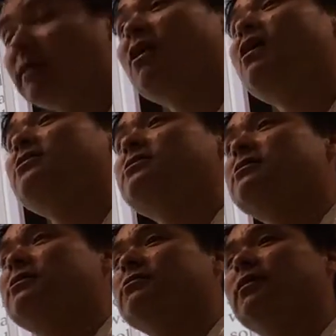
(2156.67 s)
it
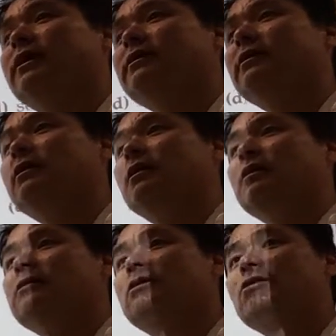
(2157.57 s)
lost, right?
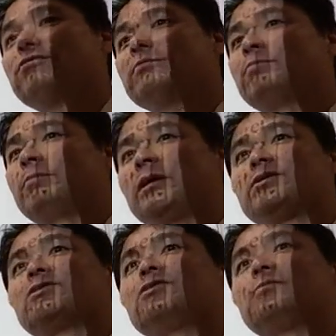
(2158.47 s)
to go from
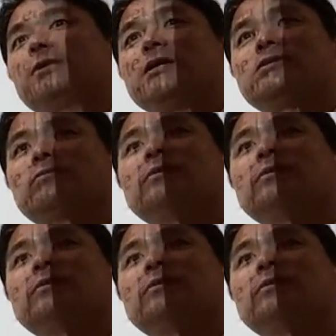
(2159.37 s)
plus two to plus